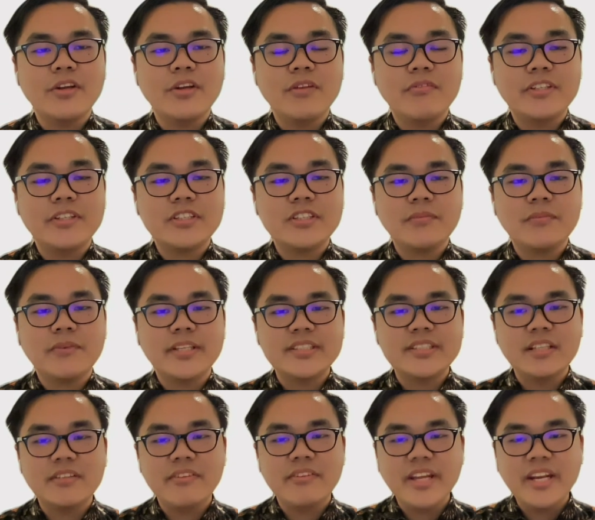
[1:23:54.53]
University of
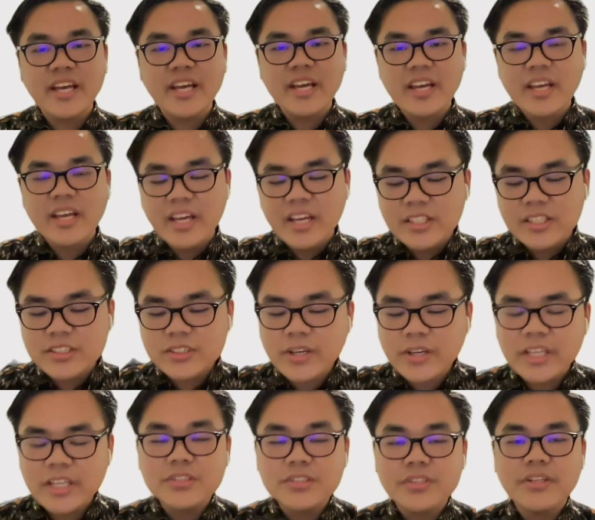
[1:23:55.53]
Pennsylvania.
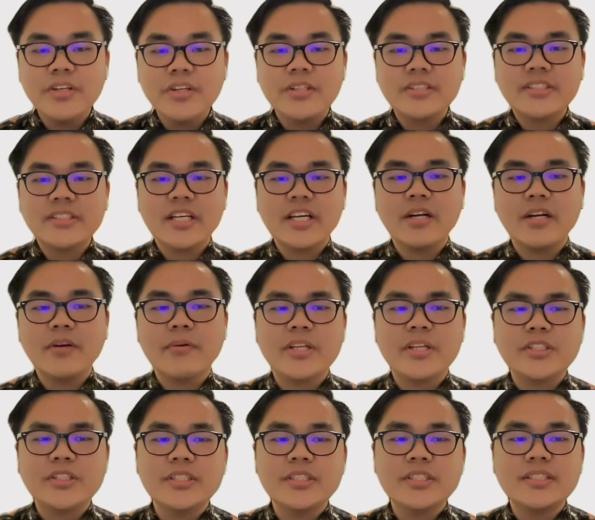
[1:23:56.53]
So answering your second
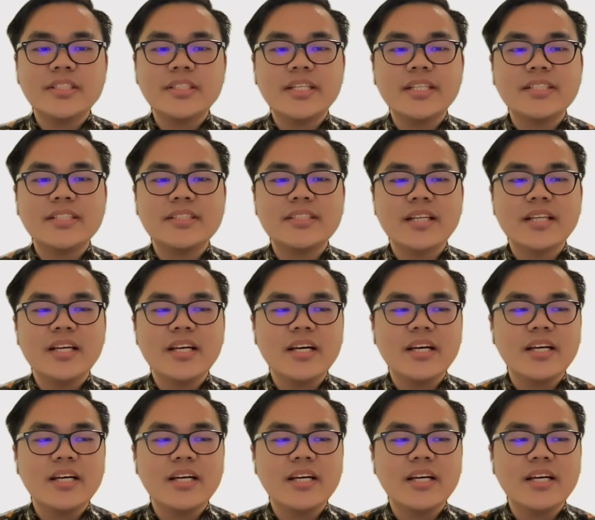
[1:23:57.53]
question is,